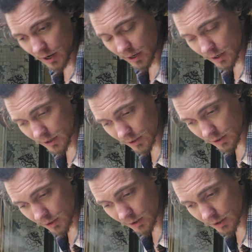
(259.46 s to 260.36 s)

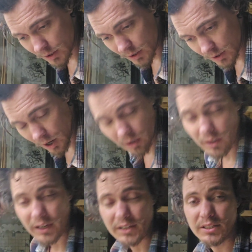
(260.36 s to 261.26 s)
and the
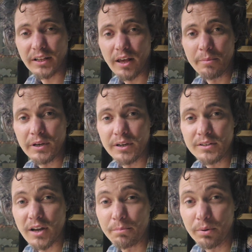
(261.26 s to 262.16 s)
garlic. I say that
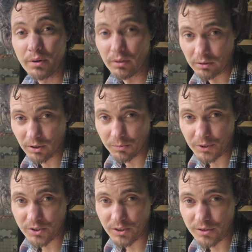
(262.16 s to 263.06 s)
because I put a little too
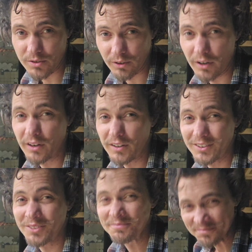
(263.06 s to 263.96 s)
much ginger in.
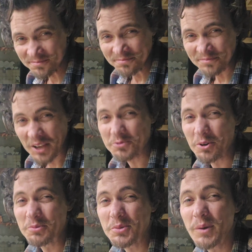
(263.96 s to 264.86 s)
That's
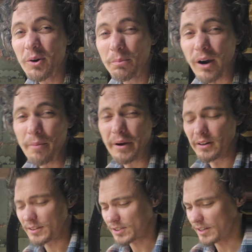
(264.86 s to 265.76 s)
what I'm smelling
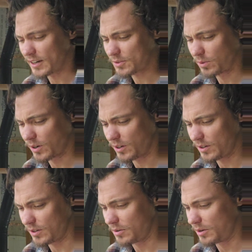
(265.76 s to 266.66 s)
primarily. So next we're going to
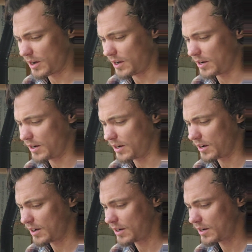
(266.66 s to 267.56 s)
do a
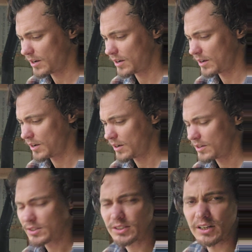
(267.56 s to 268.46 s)

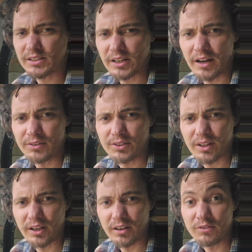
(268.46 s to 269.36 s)
6-ounce
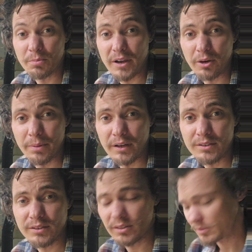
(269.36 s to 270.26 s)
thing of tomato
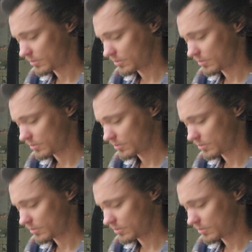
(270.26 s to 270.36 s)
paste.